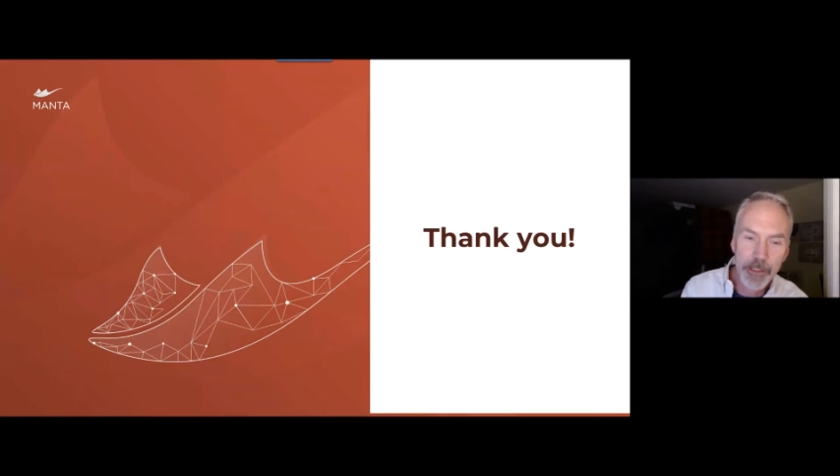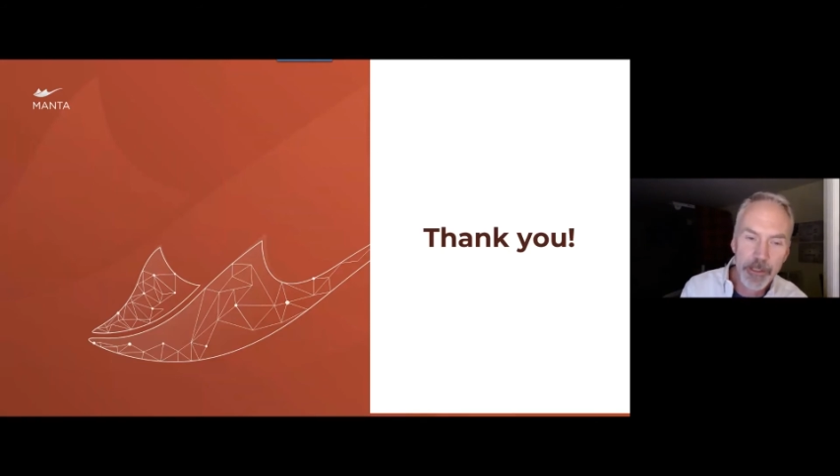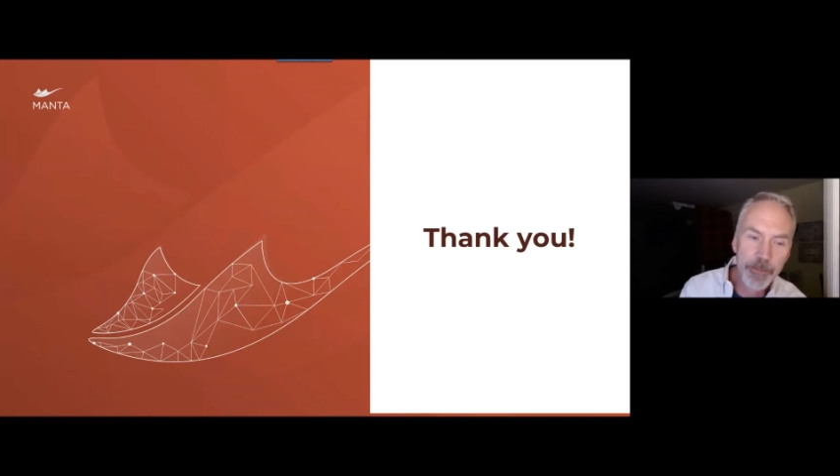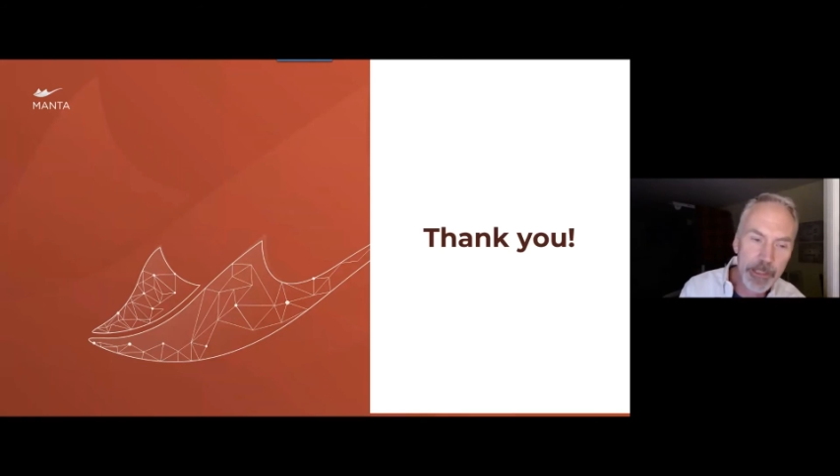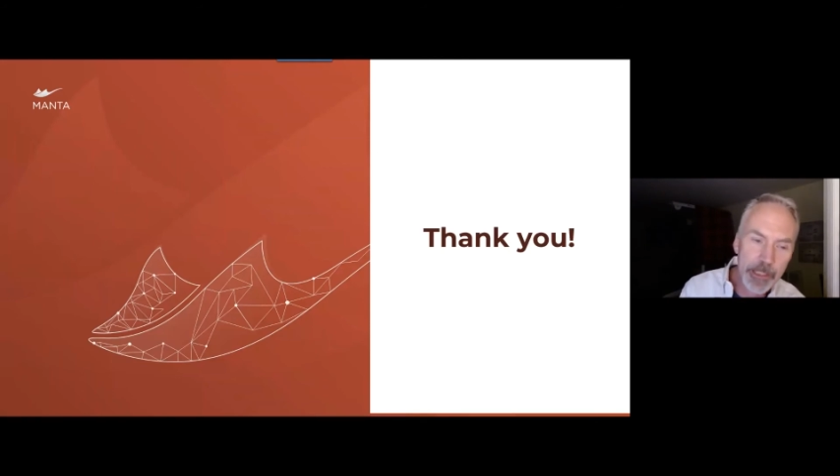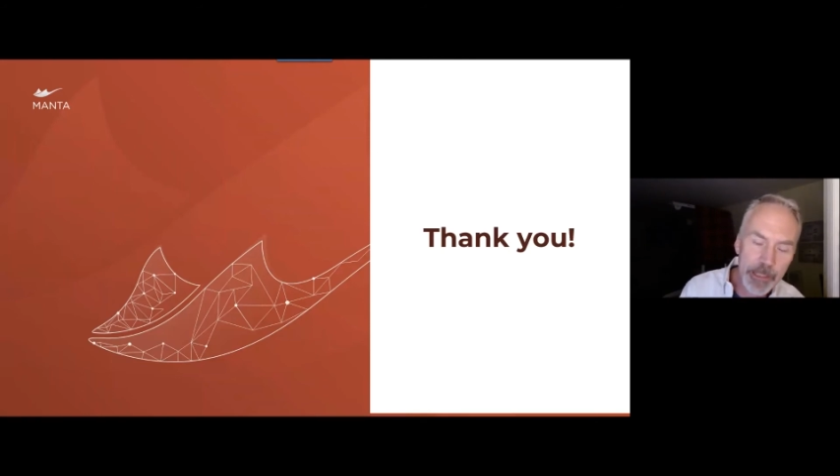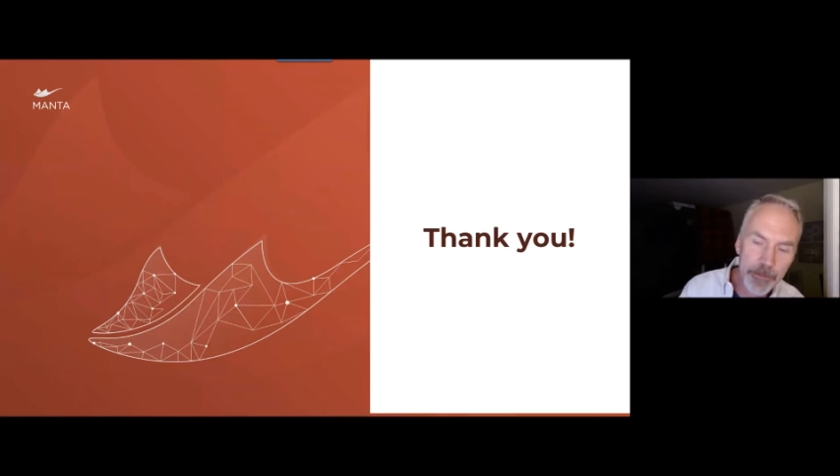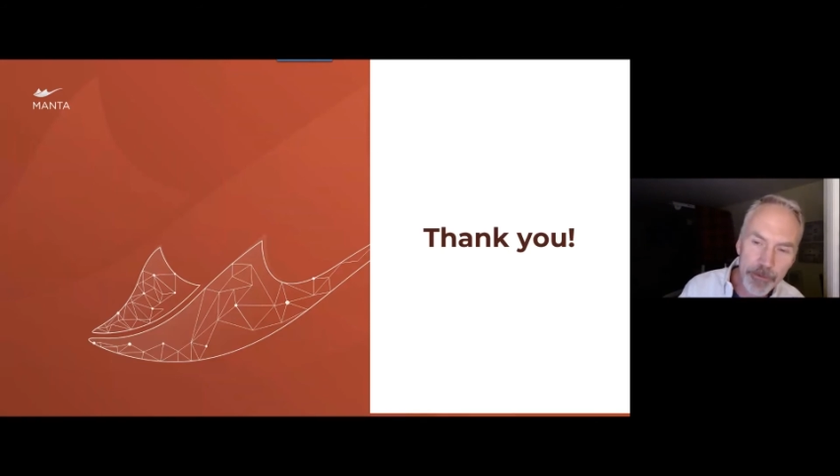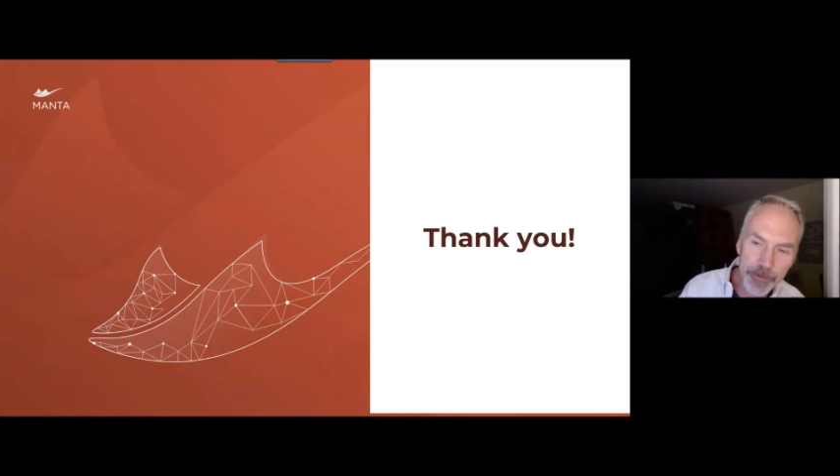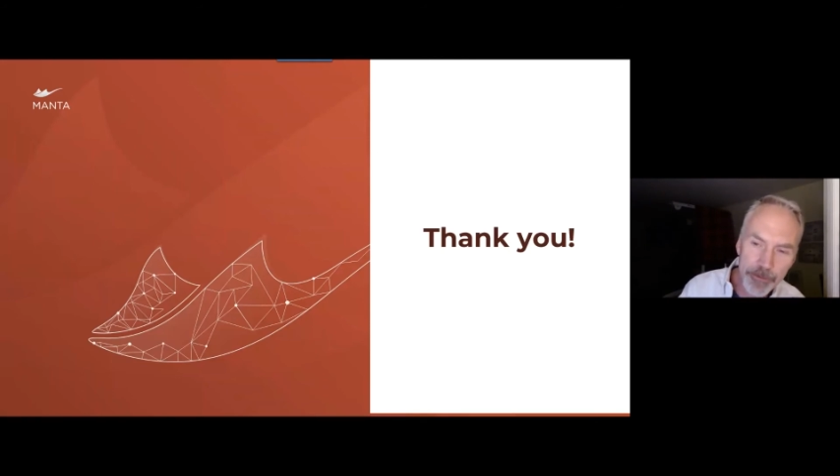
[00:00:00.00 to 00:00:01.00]
in being
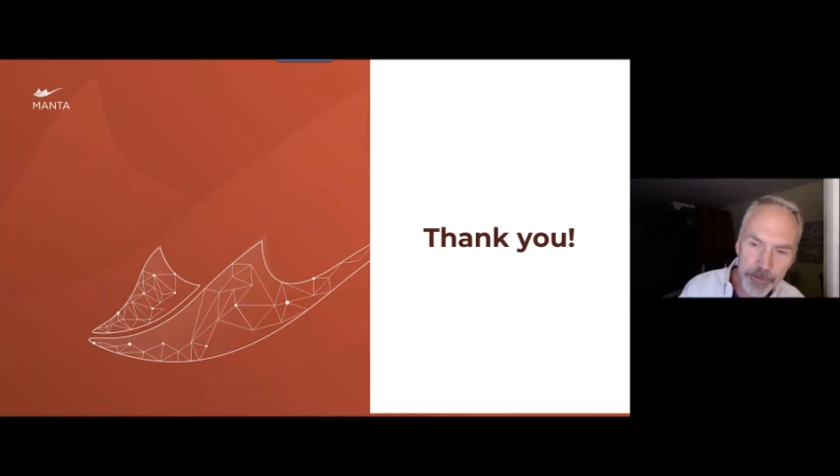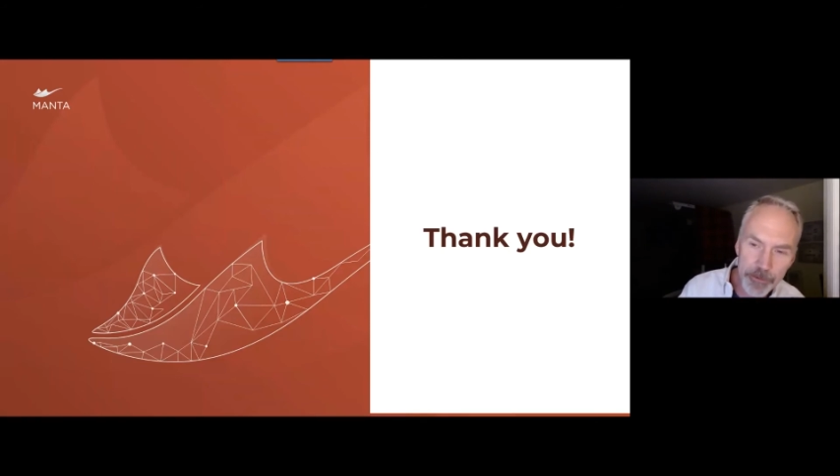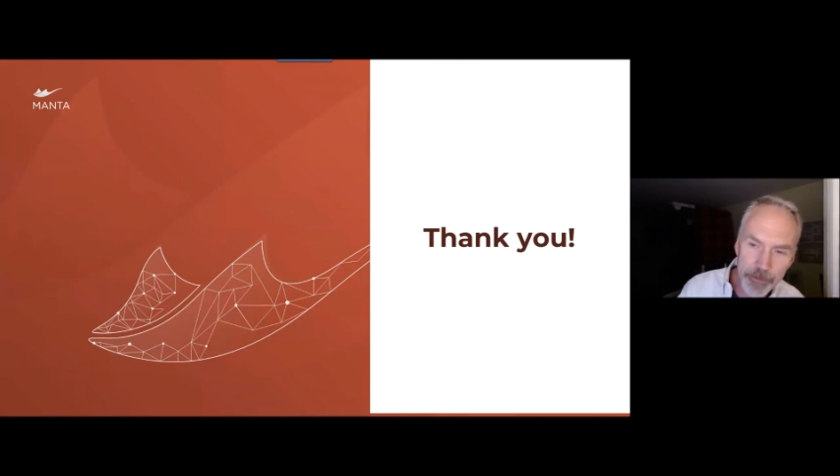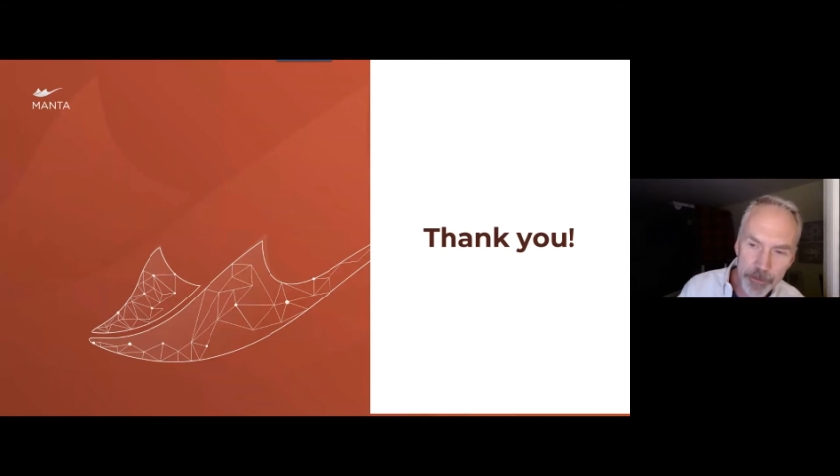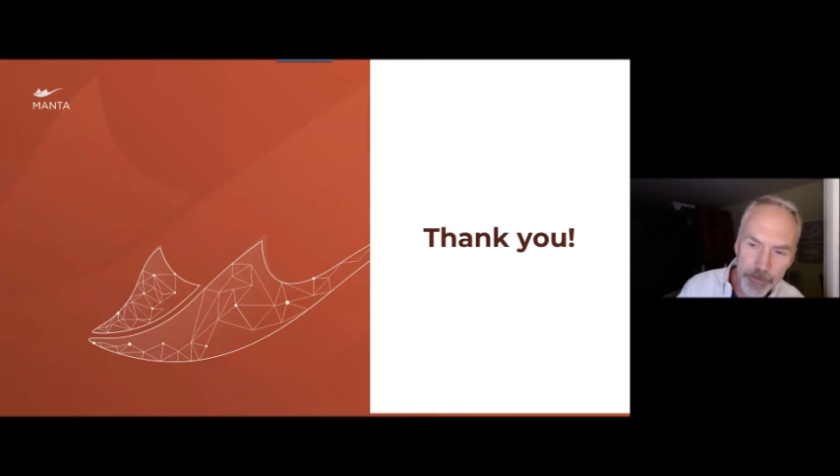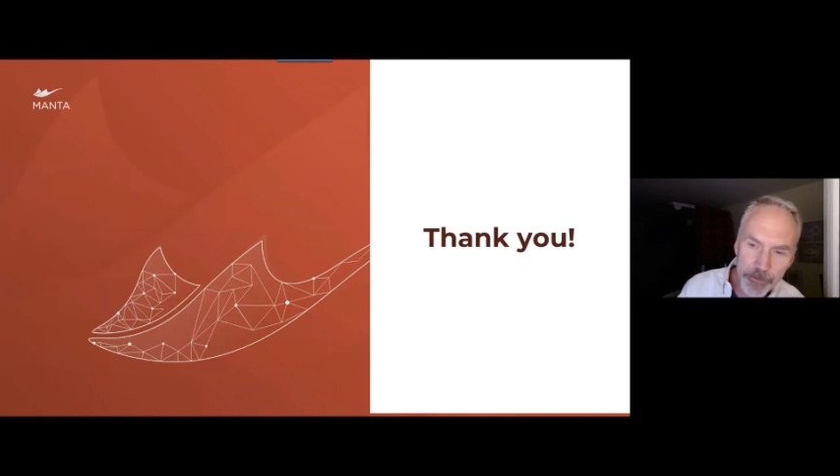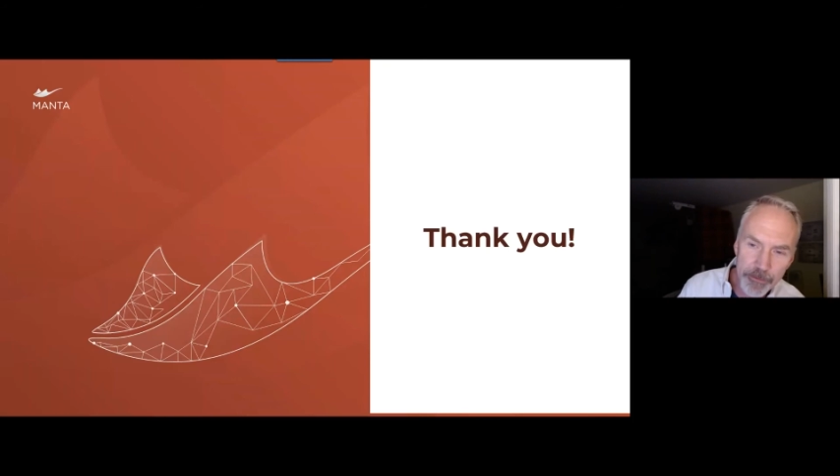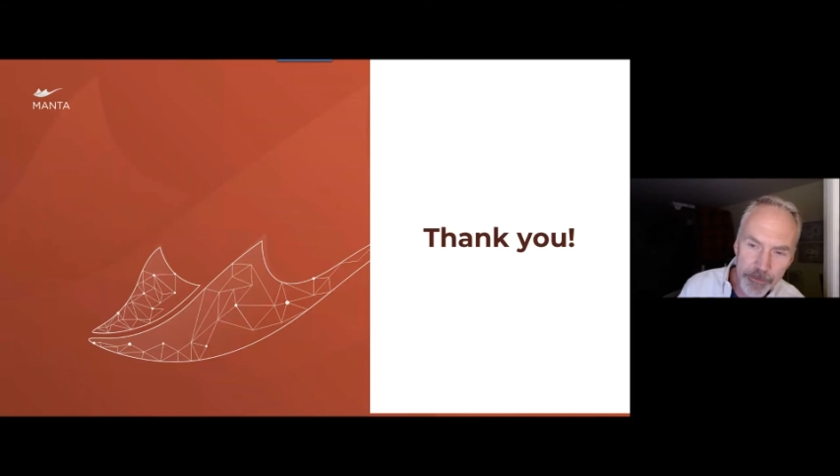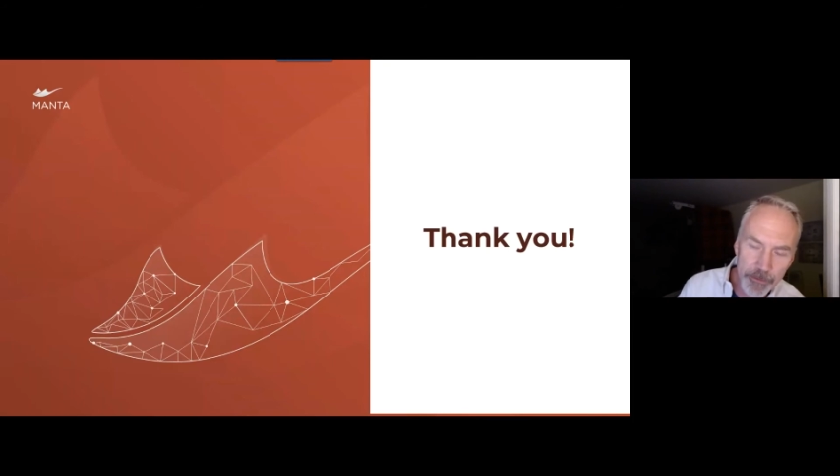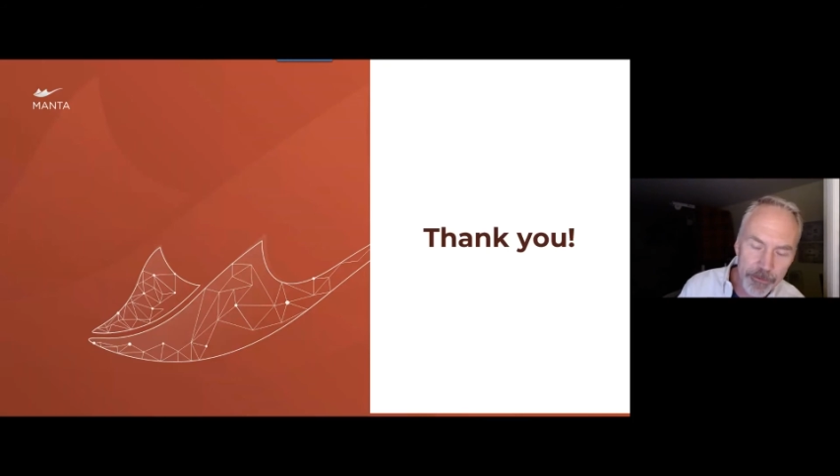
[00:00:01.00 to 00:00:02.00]
able to
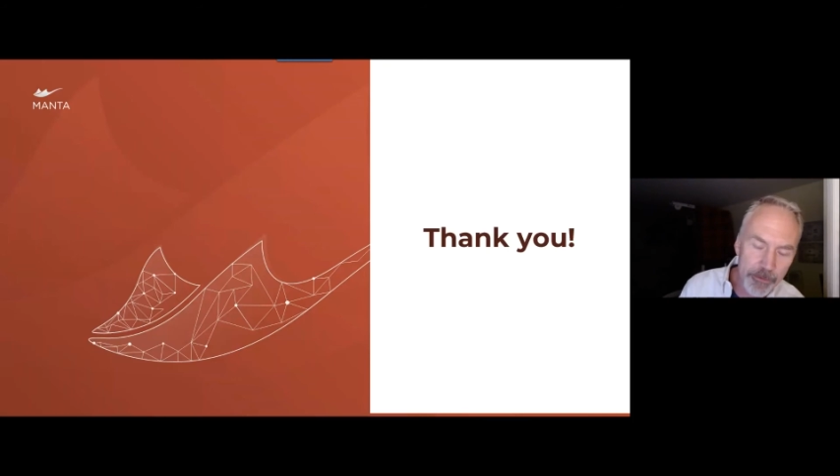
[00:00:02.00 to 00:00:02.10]
produce the most